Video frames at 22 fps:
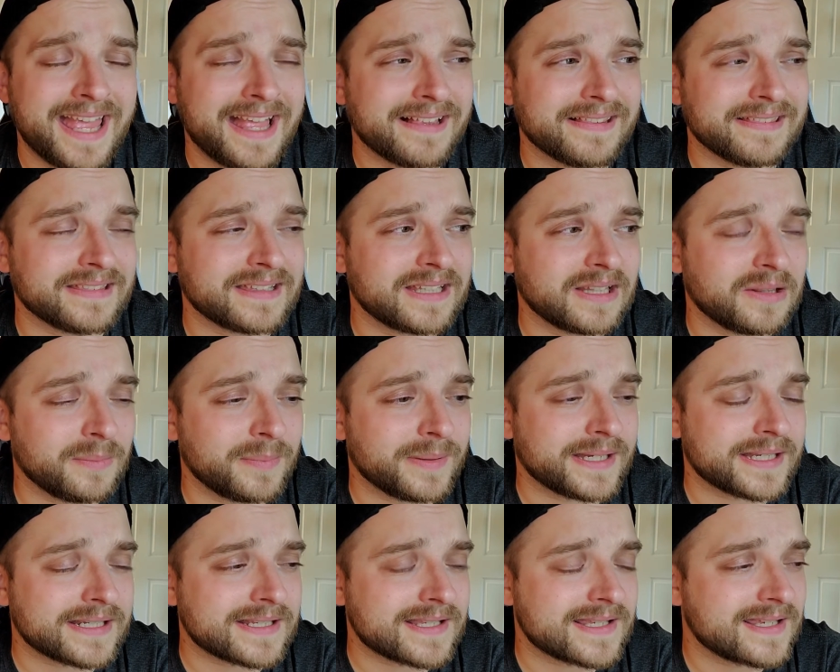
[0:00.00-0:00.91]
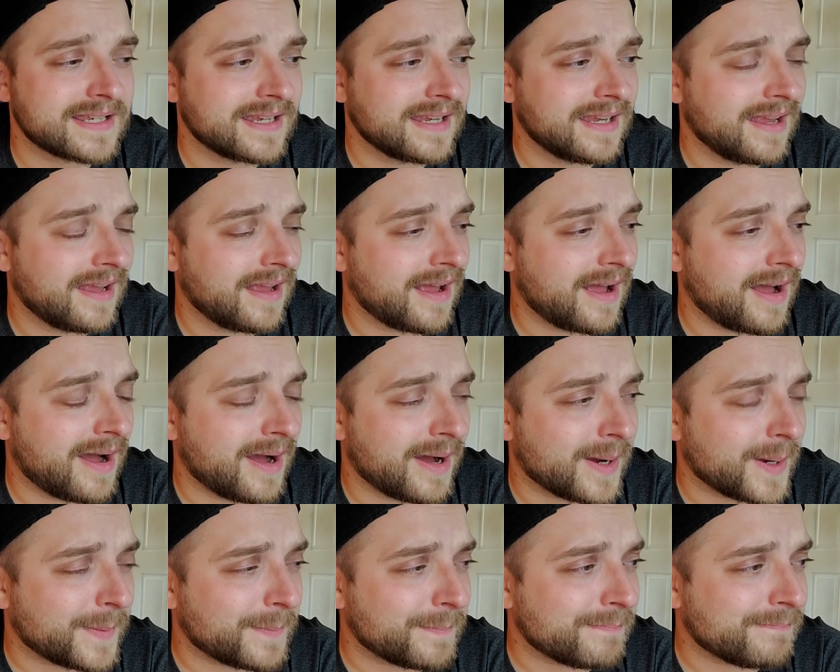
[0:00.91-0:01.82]
a little bit
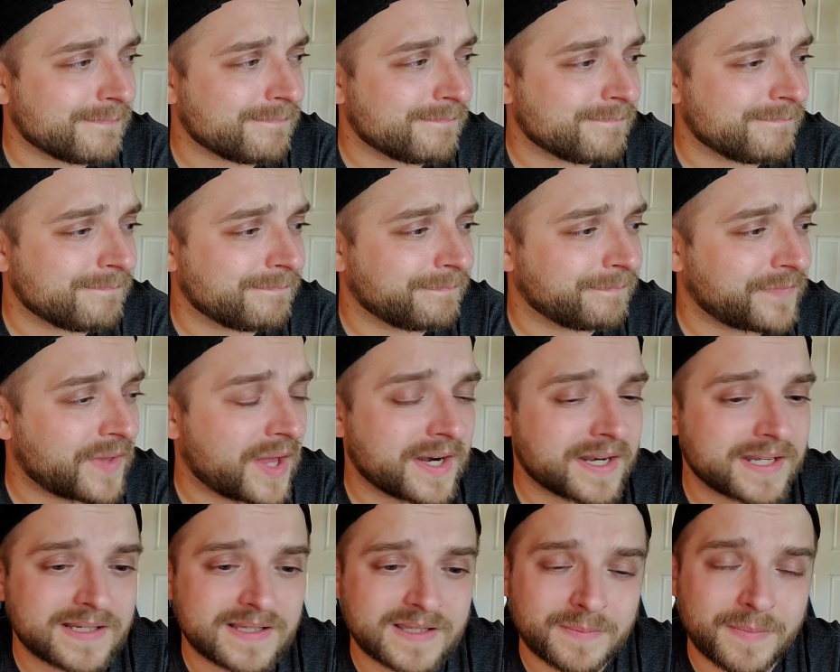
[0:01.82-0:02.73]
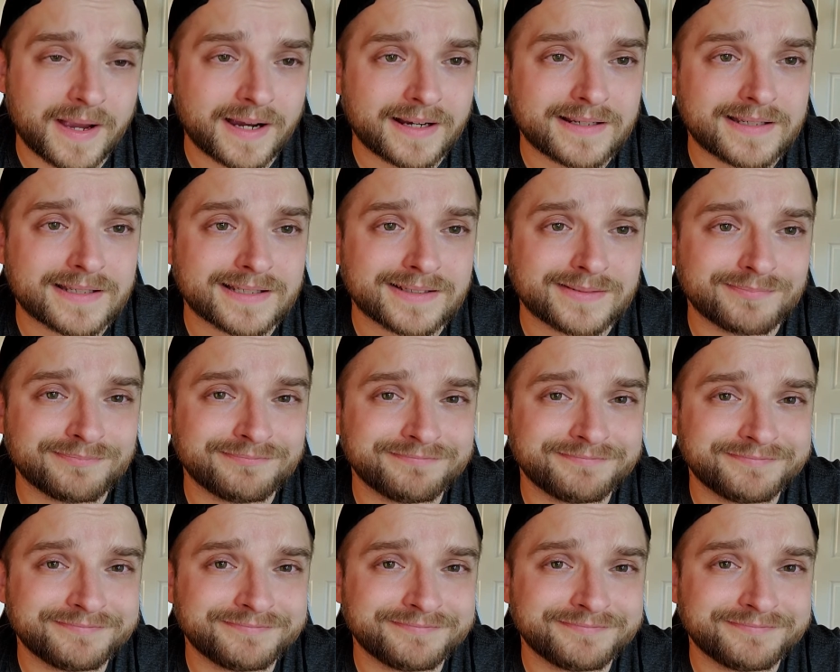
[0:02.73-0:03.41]
um, unexpected.